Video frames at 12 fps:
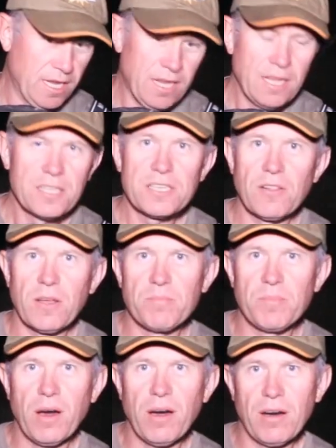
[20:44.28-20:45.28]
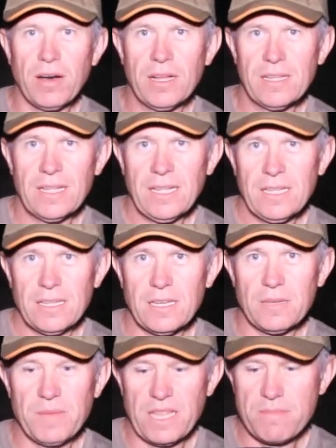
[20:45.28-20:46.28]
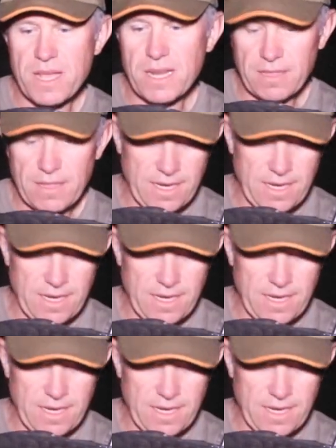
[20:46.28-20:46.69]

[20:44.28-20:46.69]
slight bar in the middle of the